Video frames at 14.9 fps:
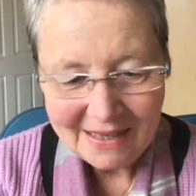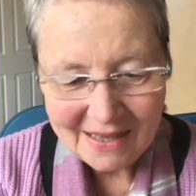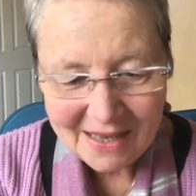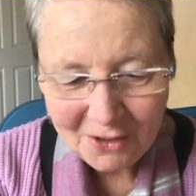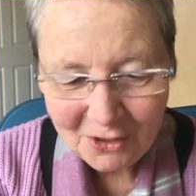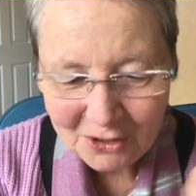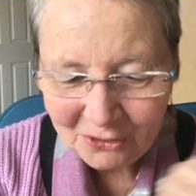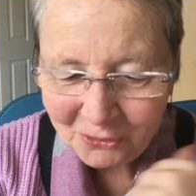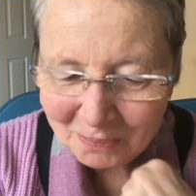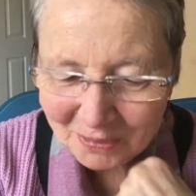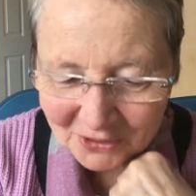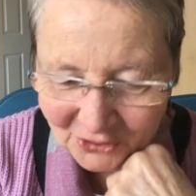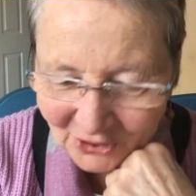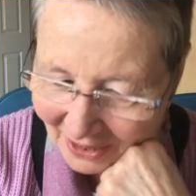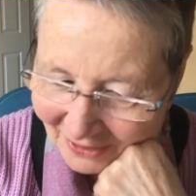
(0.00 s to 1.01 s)
It is
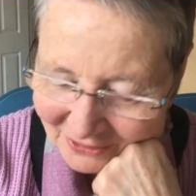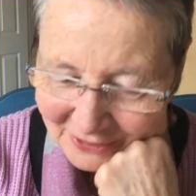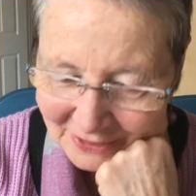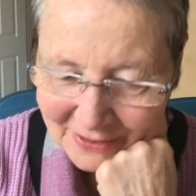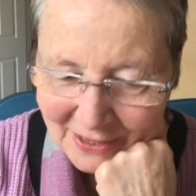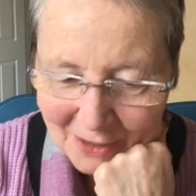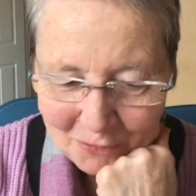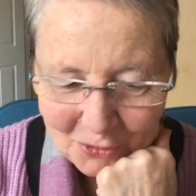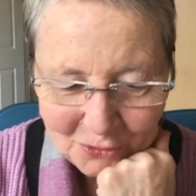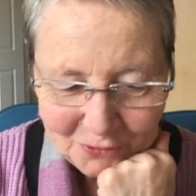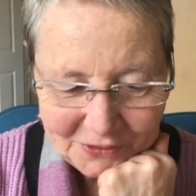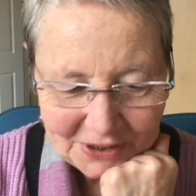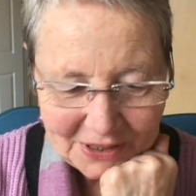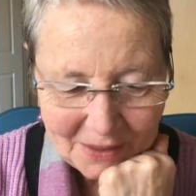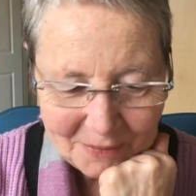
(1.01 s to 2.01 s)
precisely that,
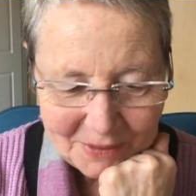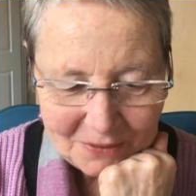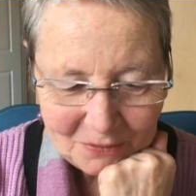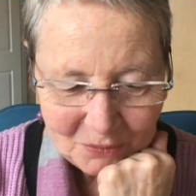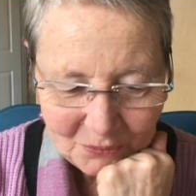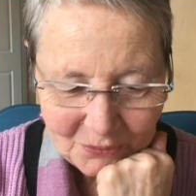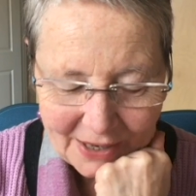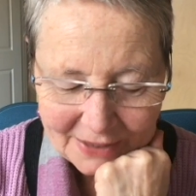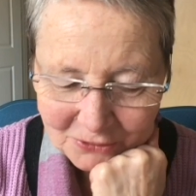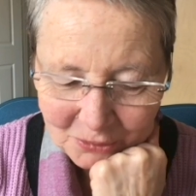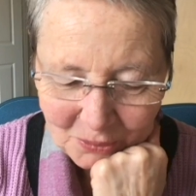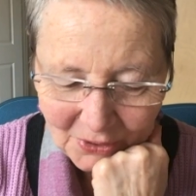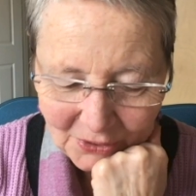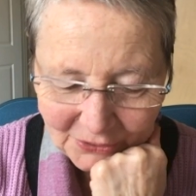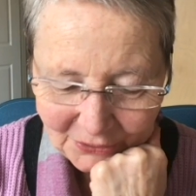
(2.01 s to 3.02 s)
Morven. I mean, that's
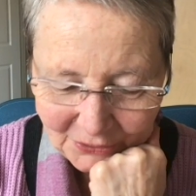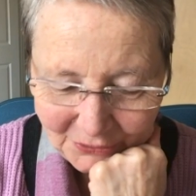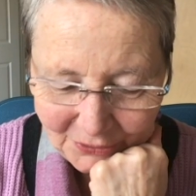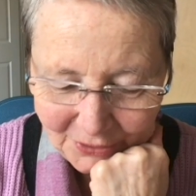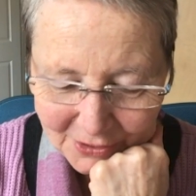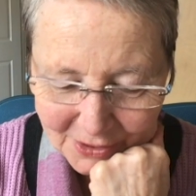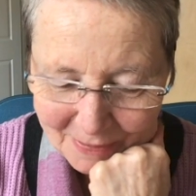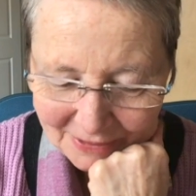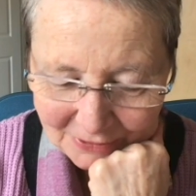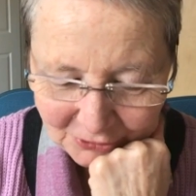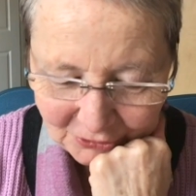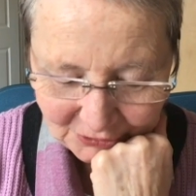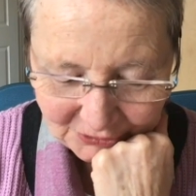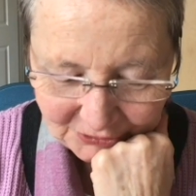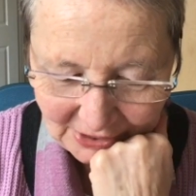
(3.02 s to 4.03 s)
what, the
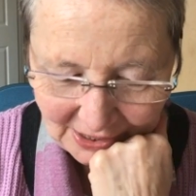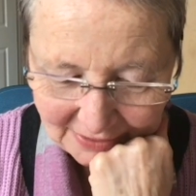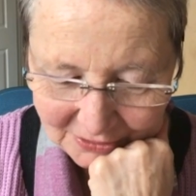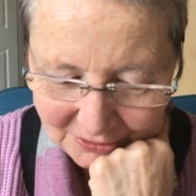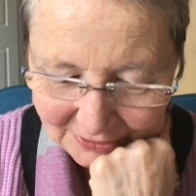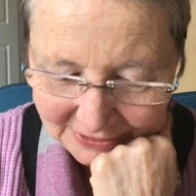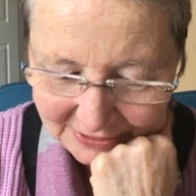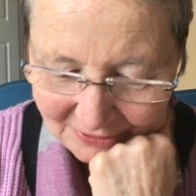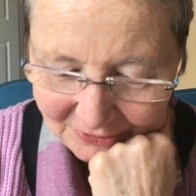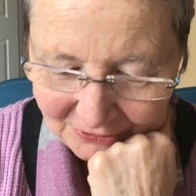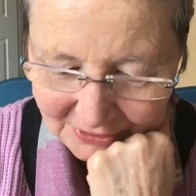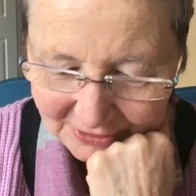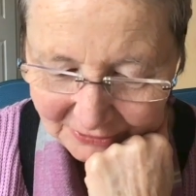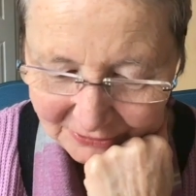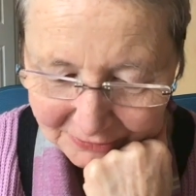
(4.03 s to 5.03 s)
menstrual cycle is,
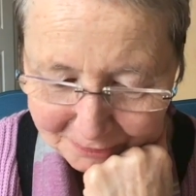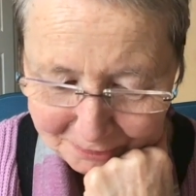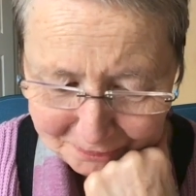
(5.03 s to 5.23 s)
this